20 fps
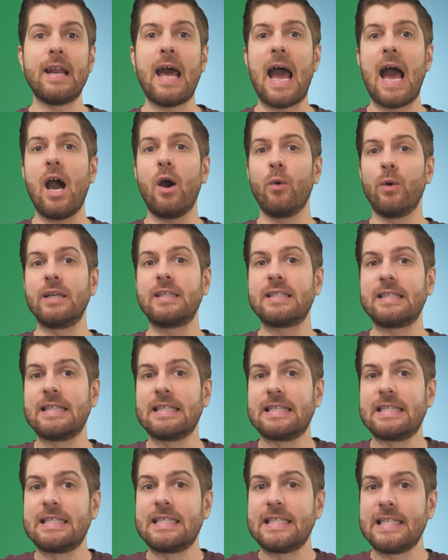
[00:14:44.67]
how it's
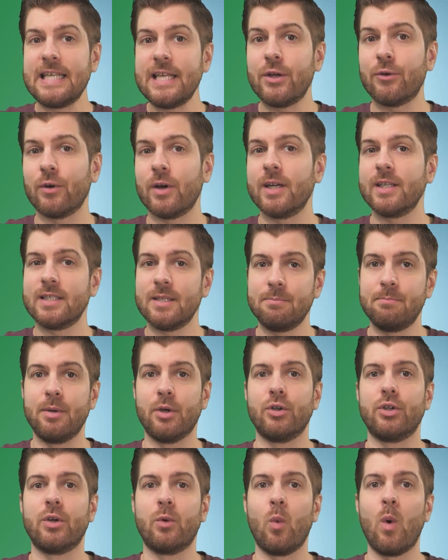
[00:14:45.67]
the secret to
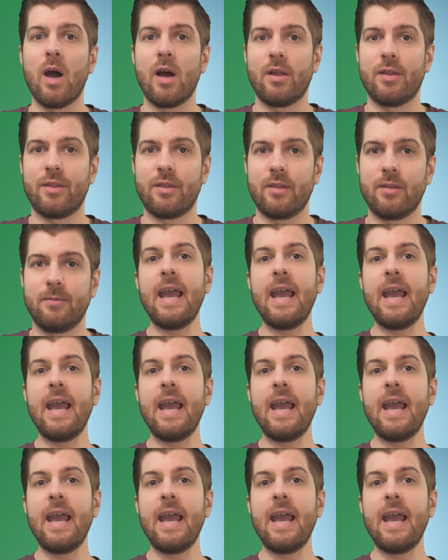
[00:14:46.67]
building wealth.